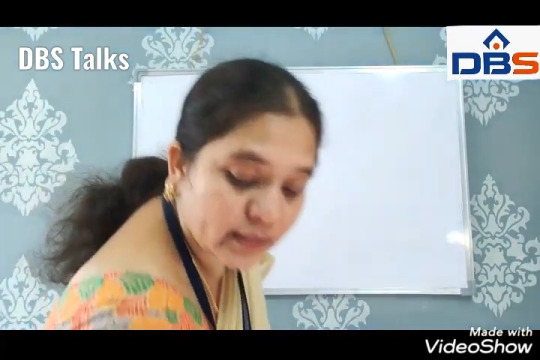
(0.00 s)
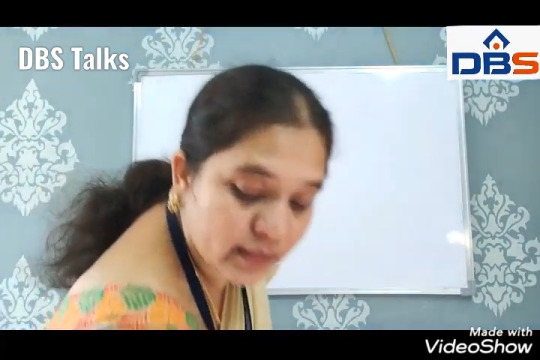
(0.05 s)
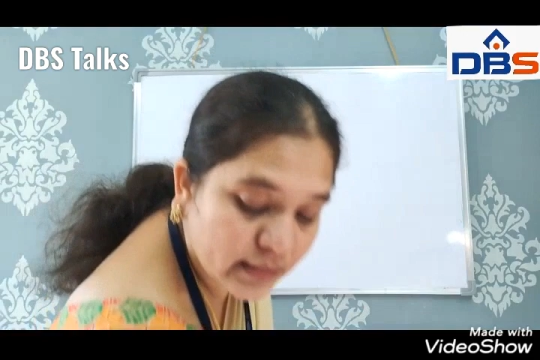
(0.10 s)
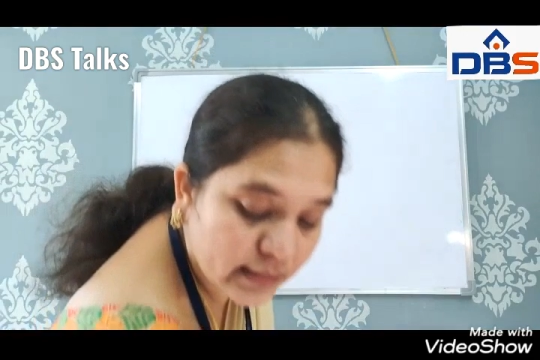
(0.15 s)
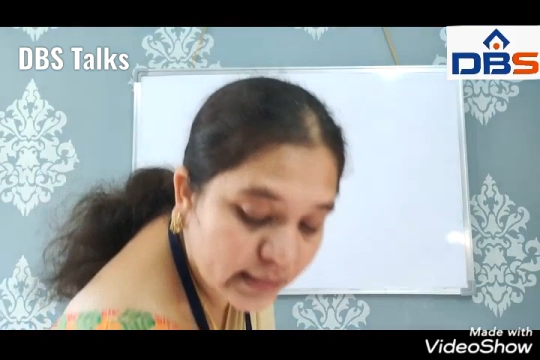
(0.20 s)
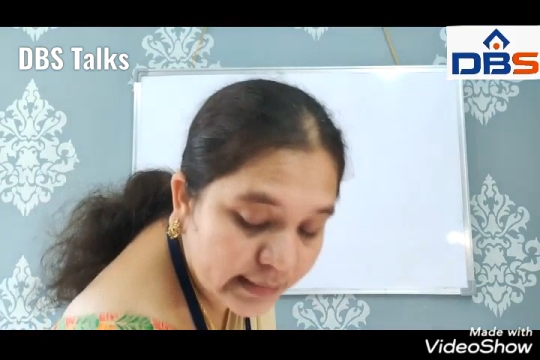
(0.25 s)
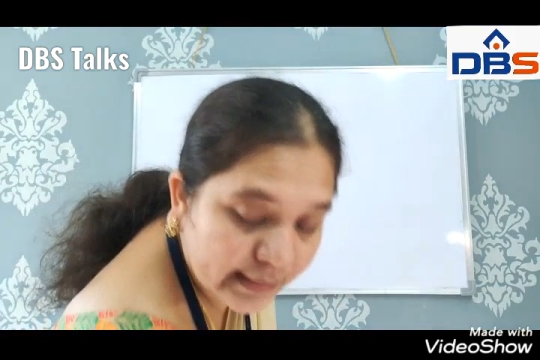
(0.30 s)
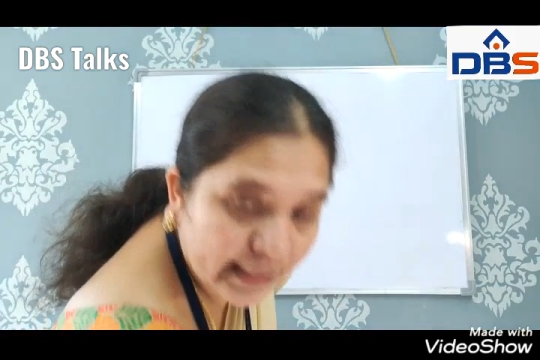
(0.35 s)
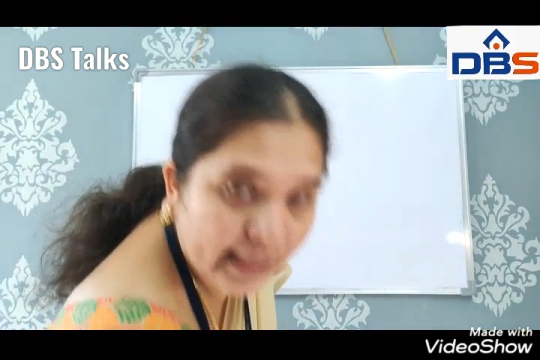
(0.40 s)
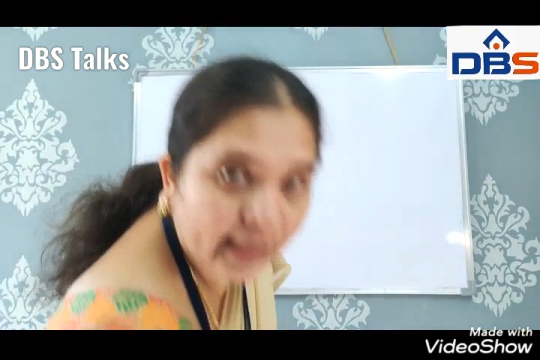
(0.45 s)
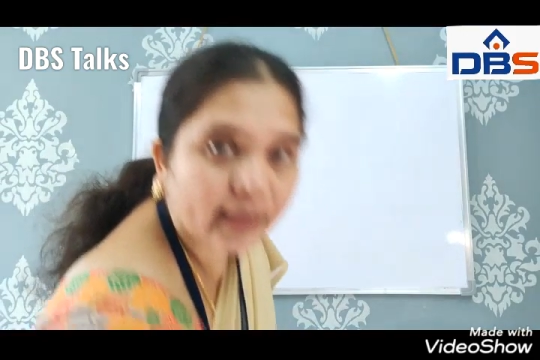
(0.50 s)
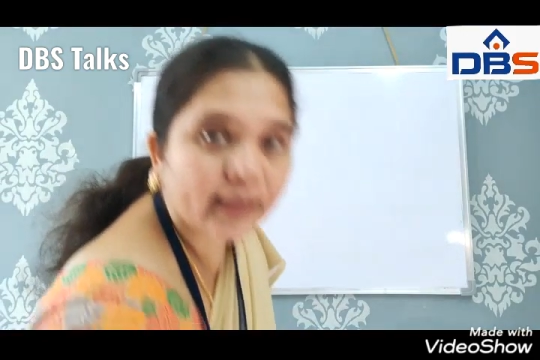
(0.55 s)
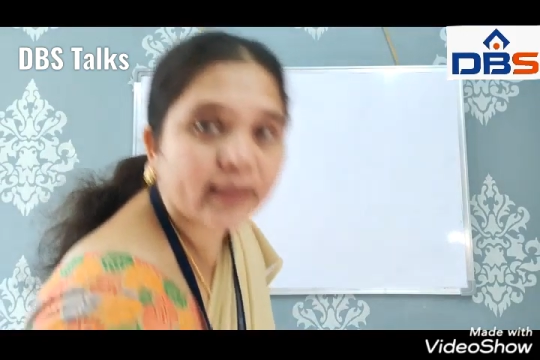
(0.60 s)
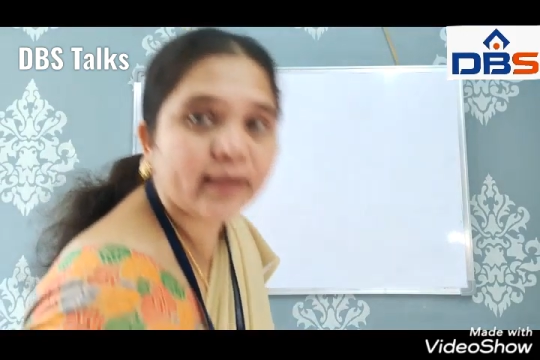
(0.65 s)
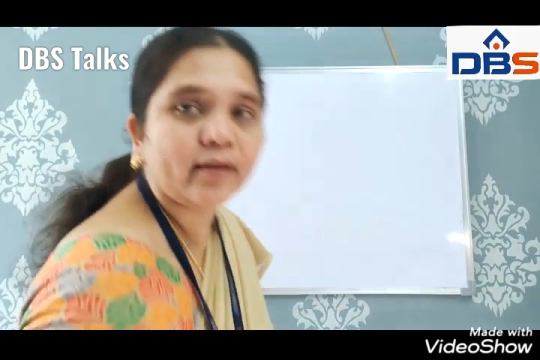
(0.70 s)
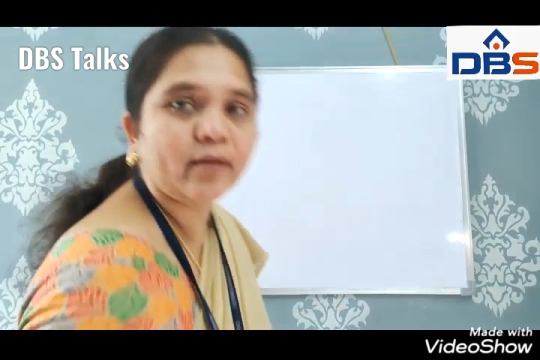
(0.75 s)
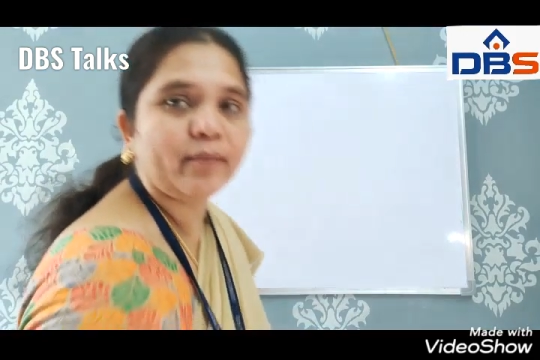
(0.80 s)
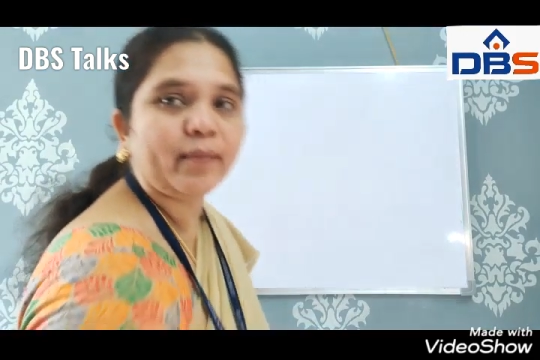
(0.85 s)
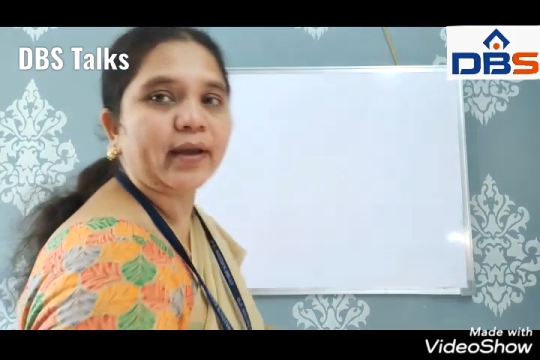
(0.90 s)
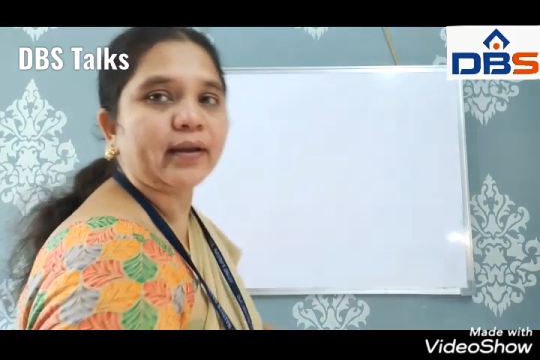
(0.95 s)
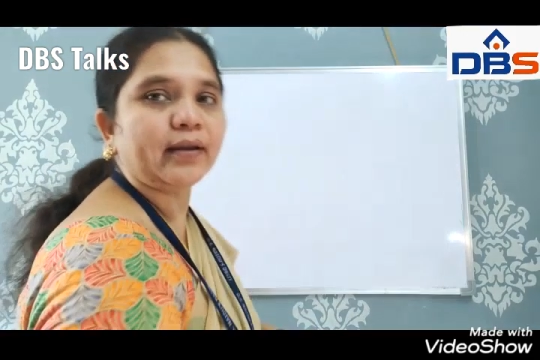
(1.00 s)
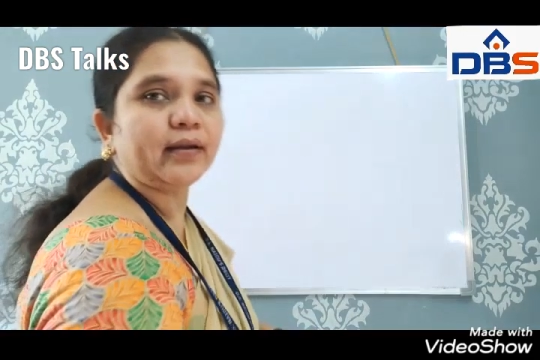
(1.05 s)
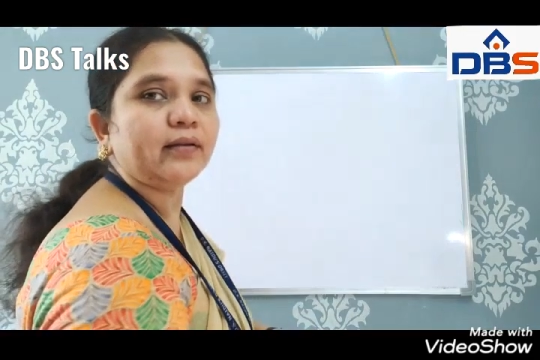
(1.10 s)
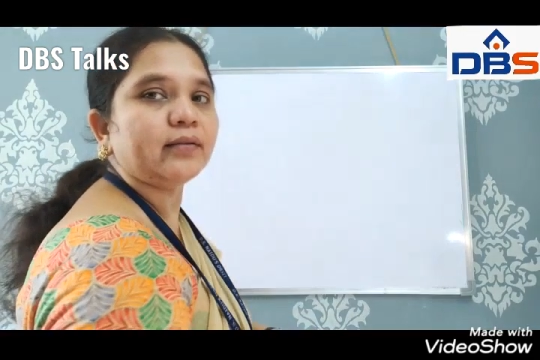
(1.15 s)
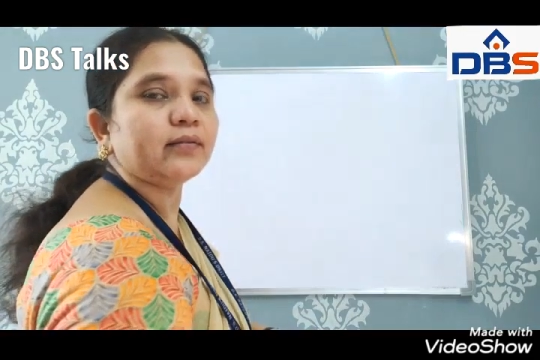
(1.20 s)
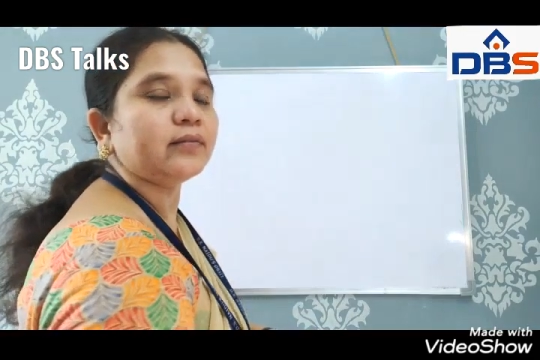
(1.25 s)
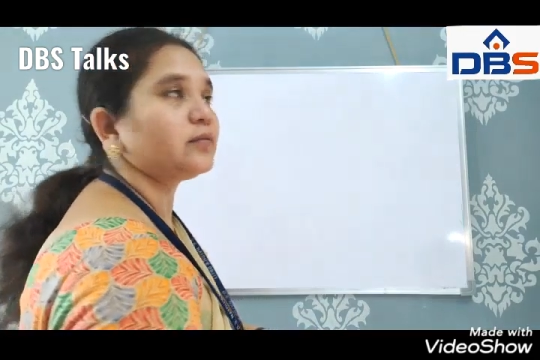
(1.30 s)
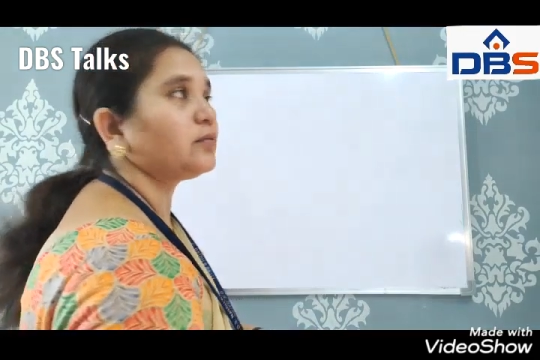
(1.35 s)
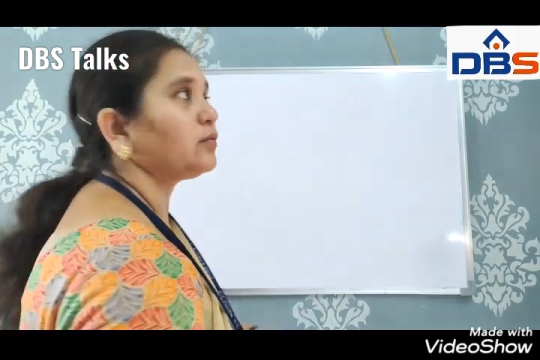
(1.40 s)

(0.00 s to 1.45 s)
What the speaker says: a syntactical manner